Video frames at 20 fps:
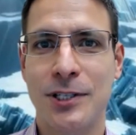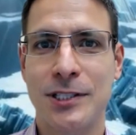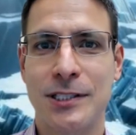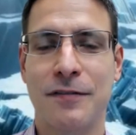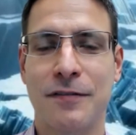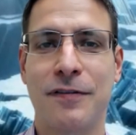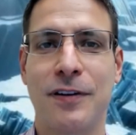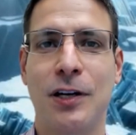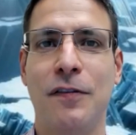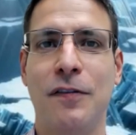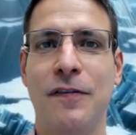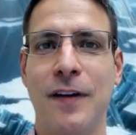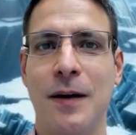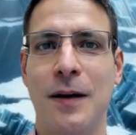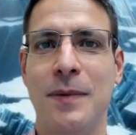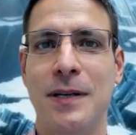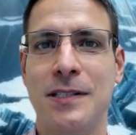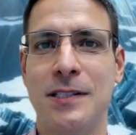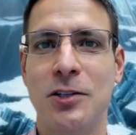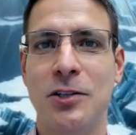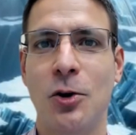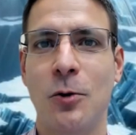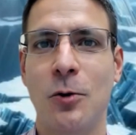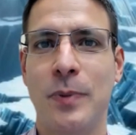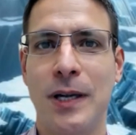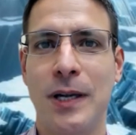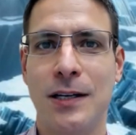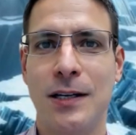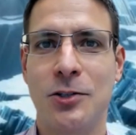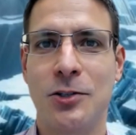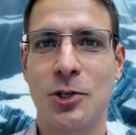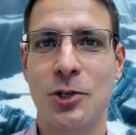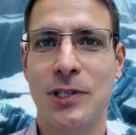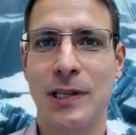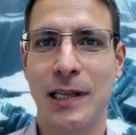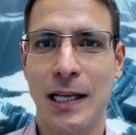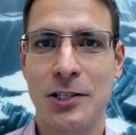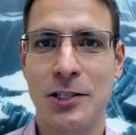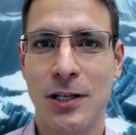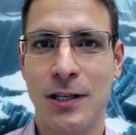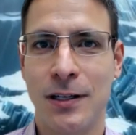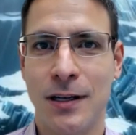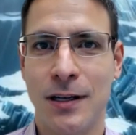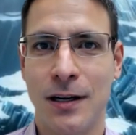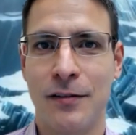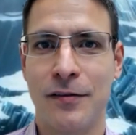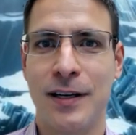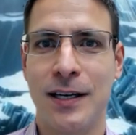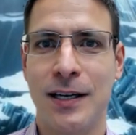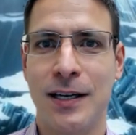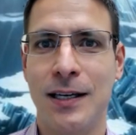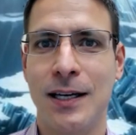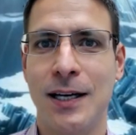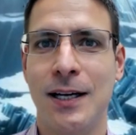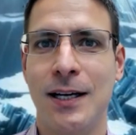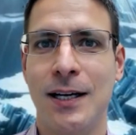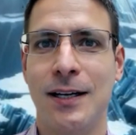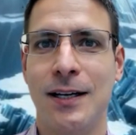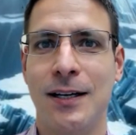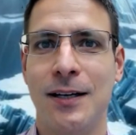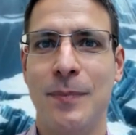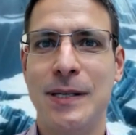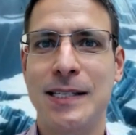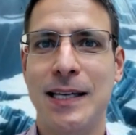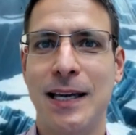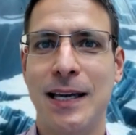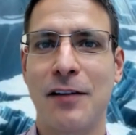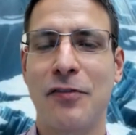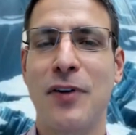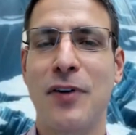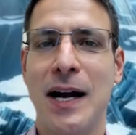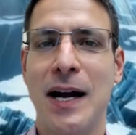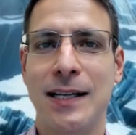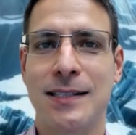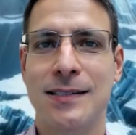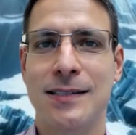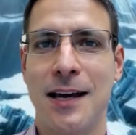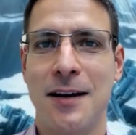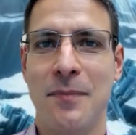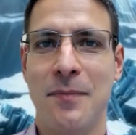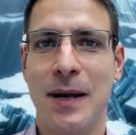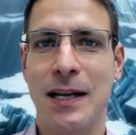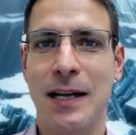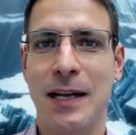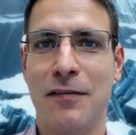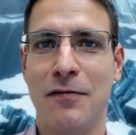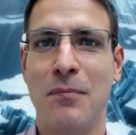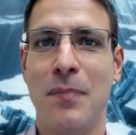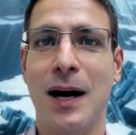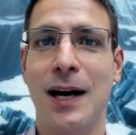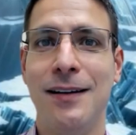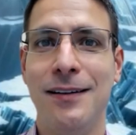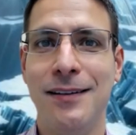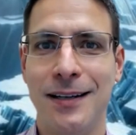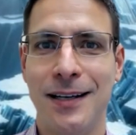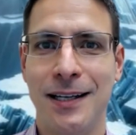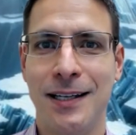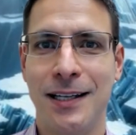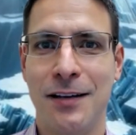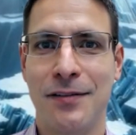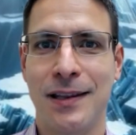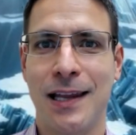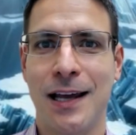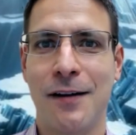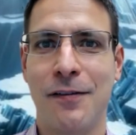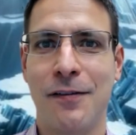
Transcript: which is a very famous European Jewish legend of basically like a Frankenstein made of mud and given